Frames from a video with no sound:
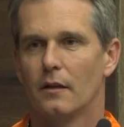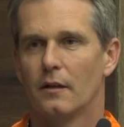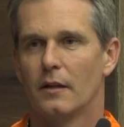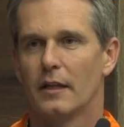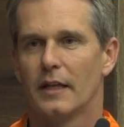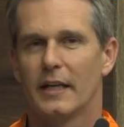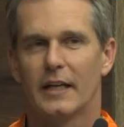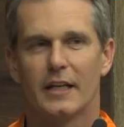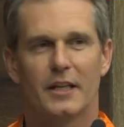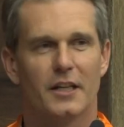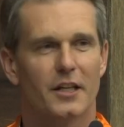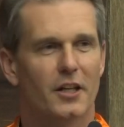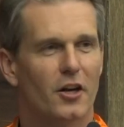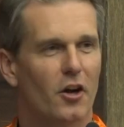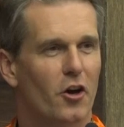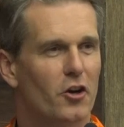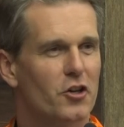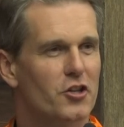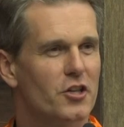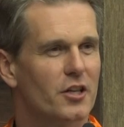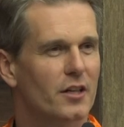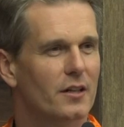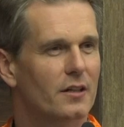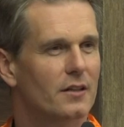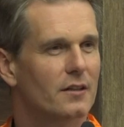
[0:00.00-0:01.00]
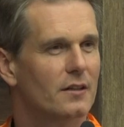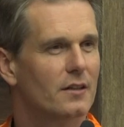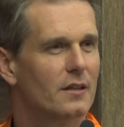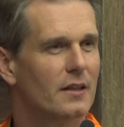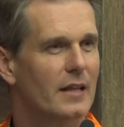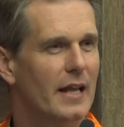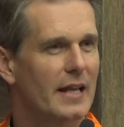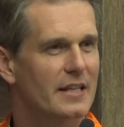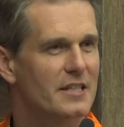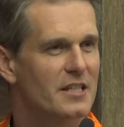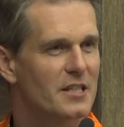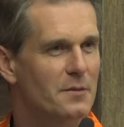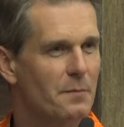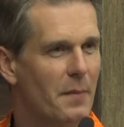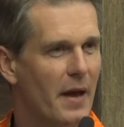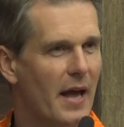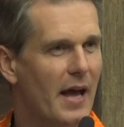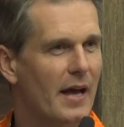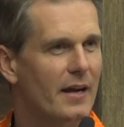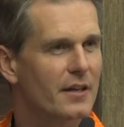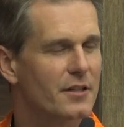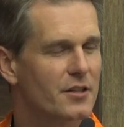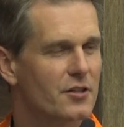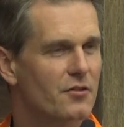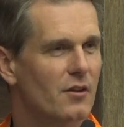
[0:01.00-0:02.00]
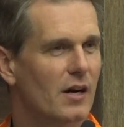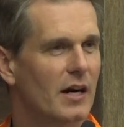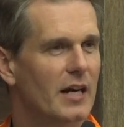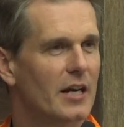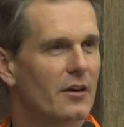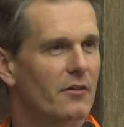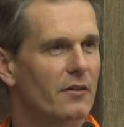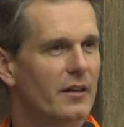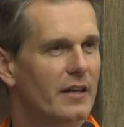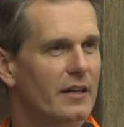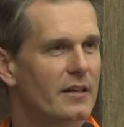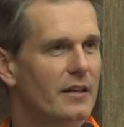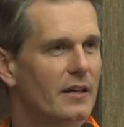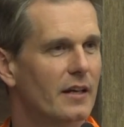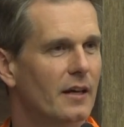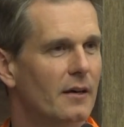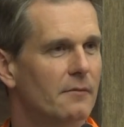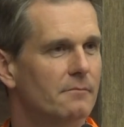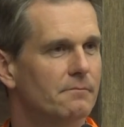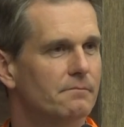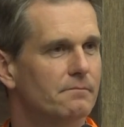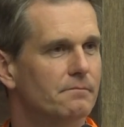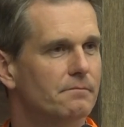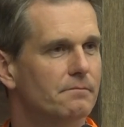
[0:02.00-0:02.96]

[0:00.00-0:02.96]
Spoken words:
the Indian Ocean that span Australia and India.